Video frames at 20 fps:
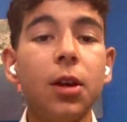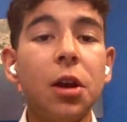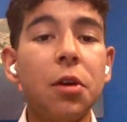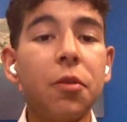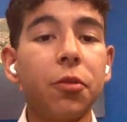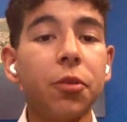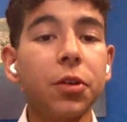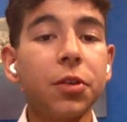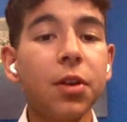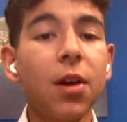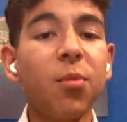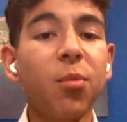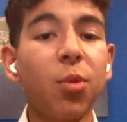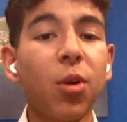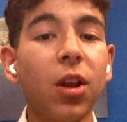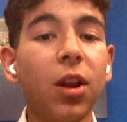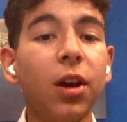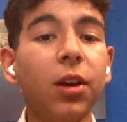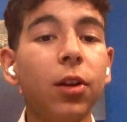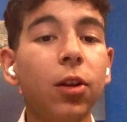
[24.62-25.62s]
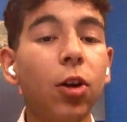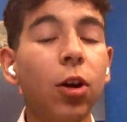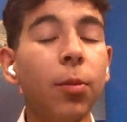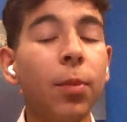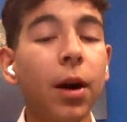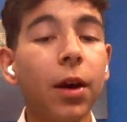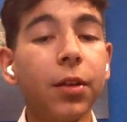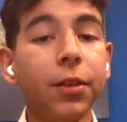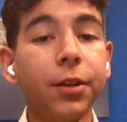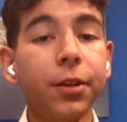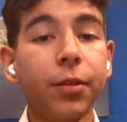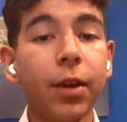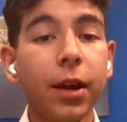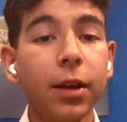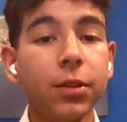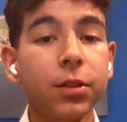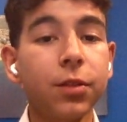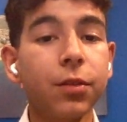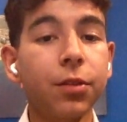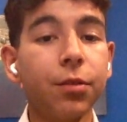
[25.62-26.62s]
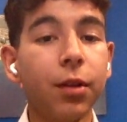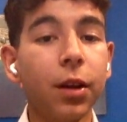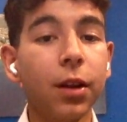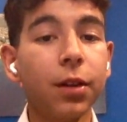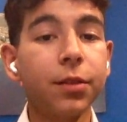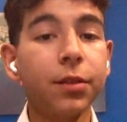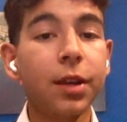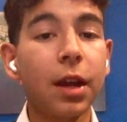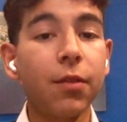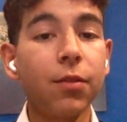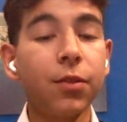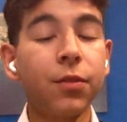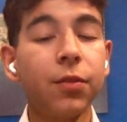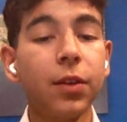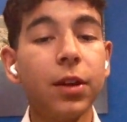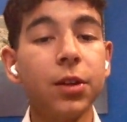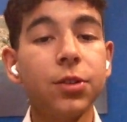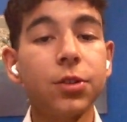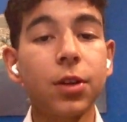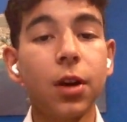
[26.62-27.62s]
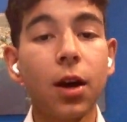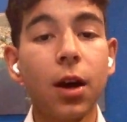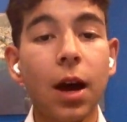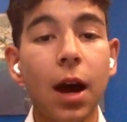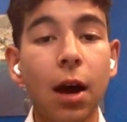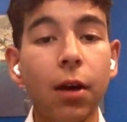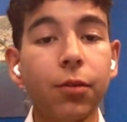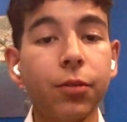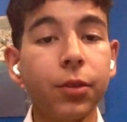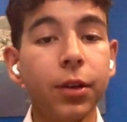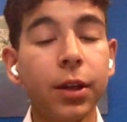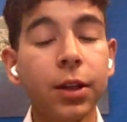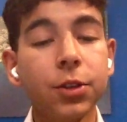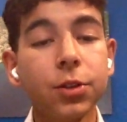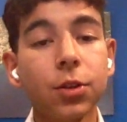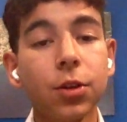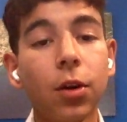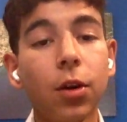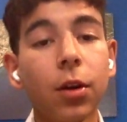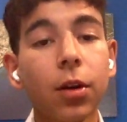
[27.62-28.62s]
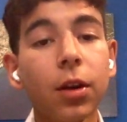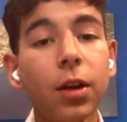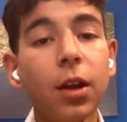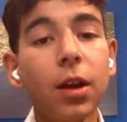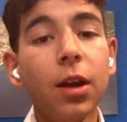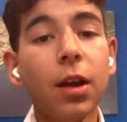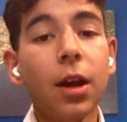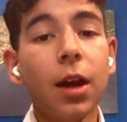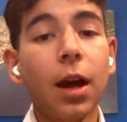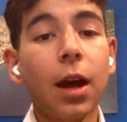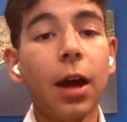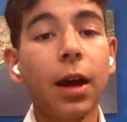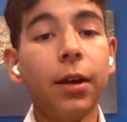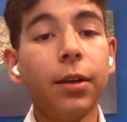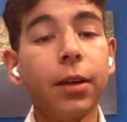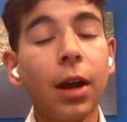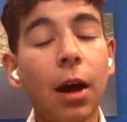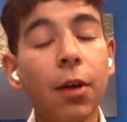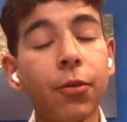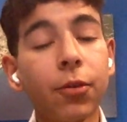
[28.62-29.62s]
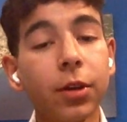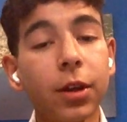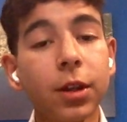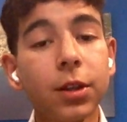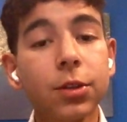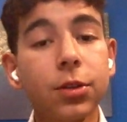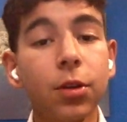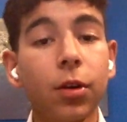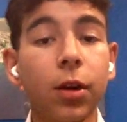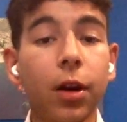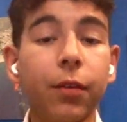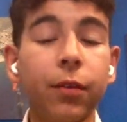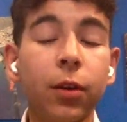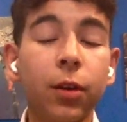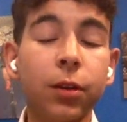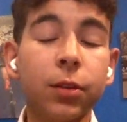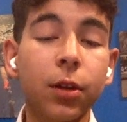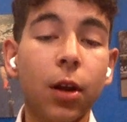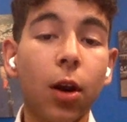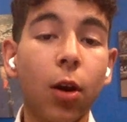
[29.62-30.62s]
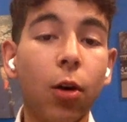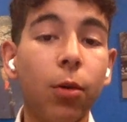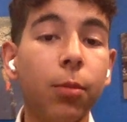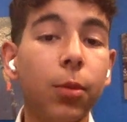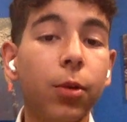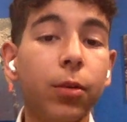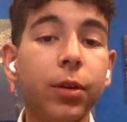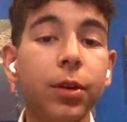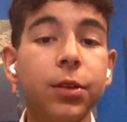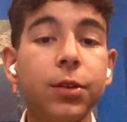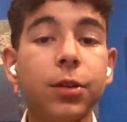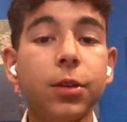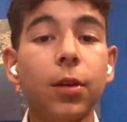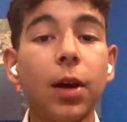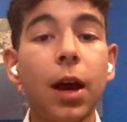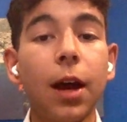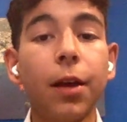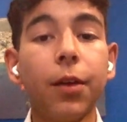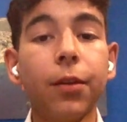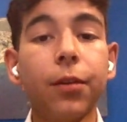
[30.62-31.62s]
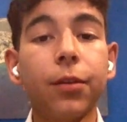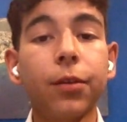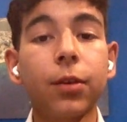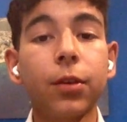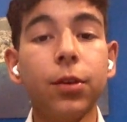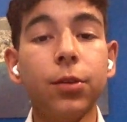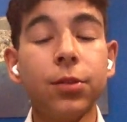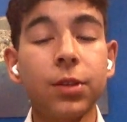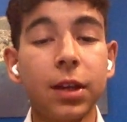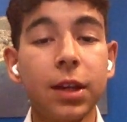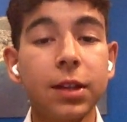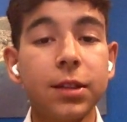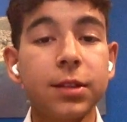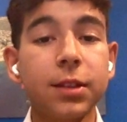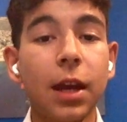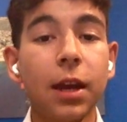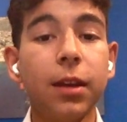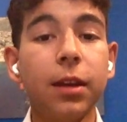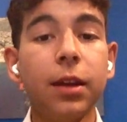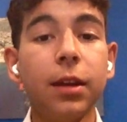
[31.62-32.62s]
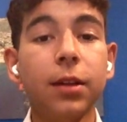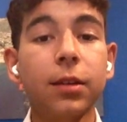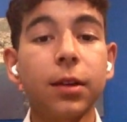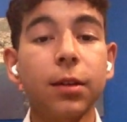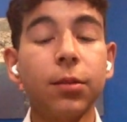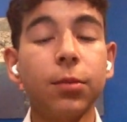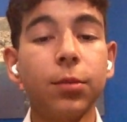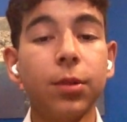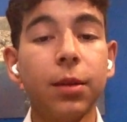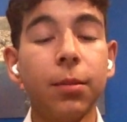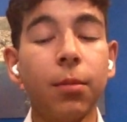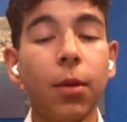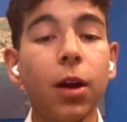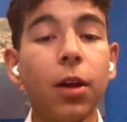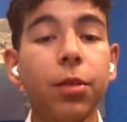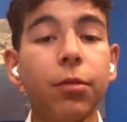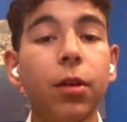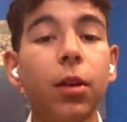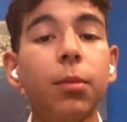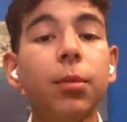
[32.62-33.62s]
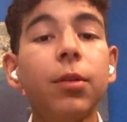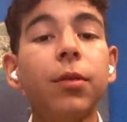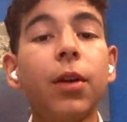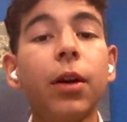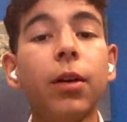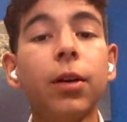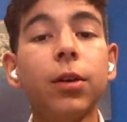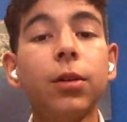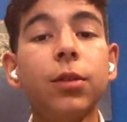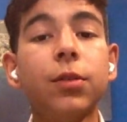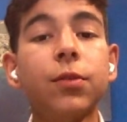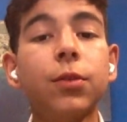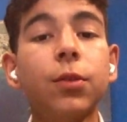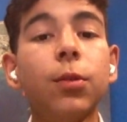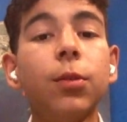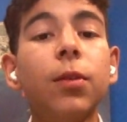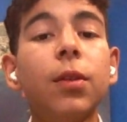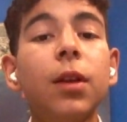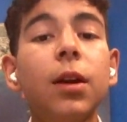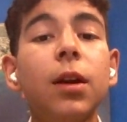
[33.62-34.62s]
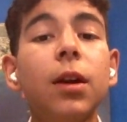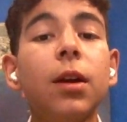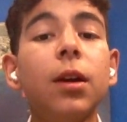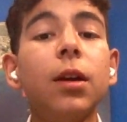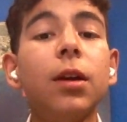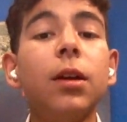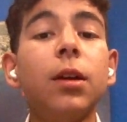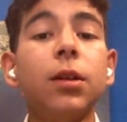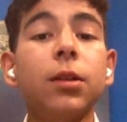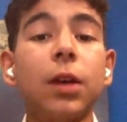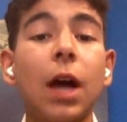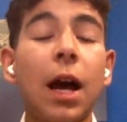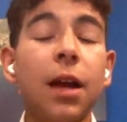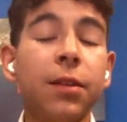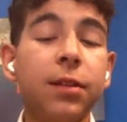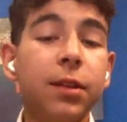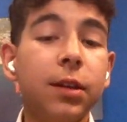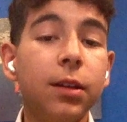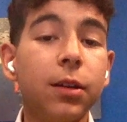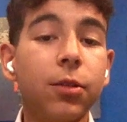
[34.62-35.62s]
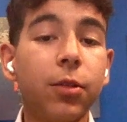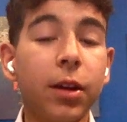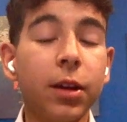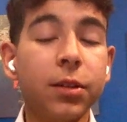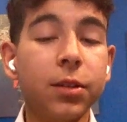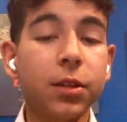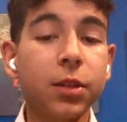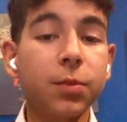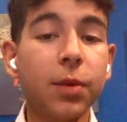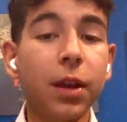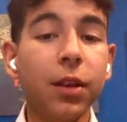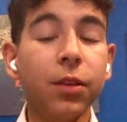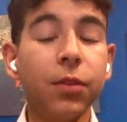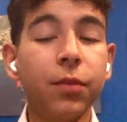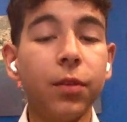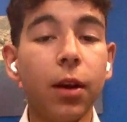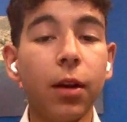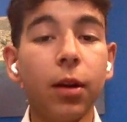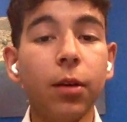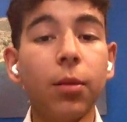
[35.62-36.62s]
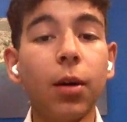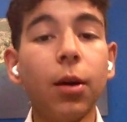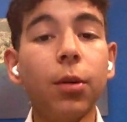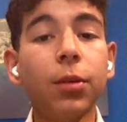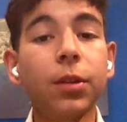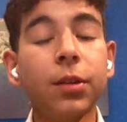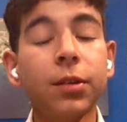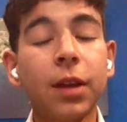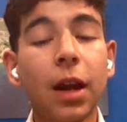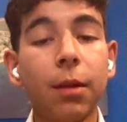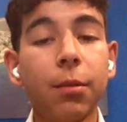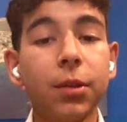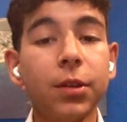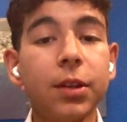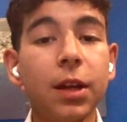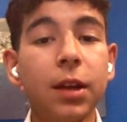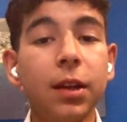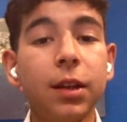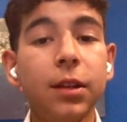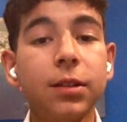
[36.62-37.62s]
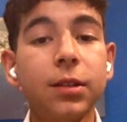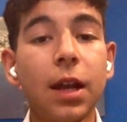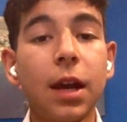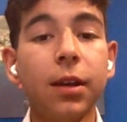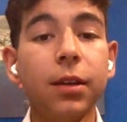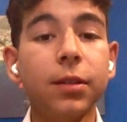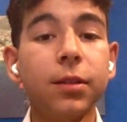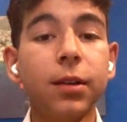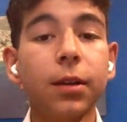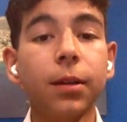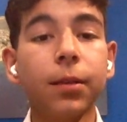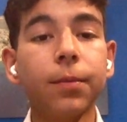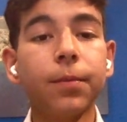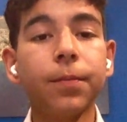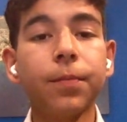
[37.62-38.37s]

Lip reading: For example, I learned a lot about the directors of thrillers, David Fincher, Alfred Hitchcock, and Alfred Hitchcock I've looked a lot more into as using his techniques within my thriller be very useful as he creates suspense very well with his camera techniques and editing.